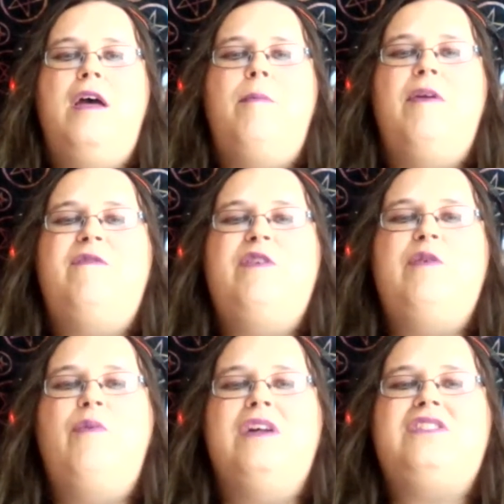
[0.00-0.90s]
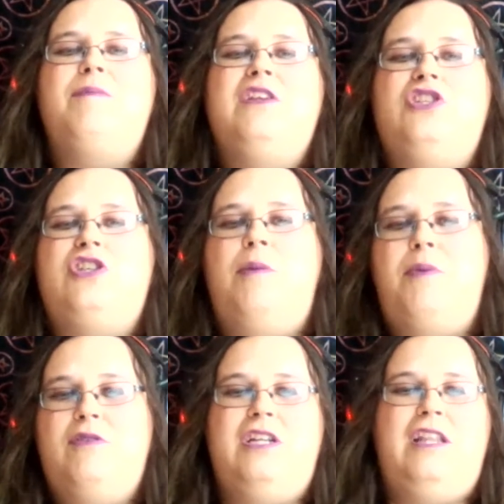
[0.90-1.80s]
but if you want something just to
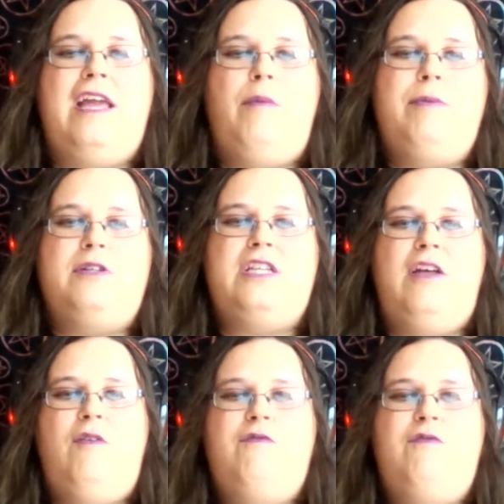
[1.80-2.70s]
personally help yourself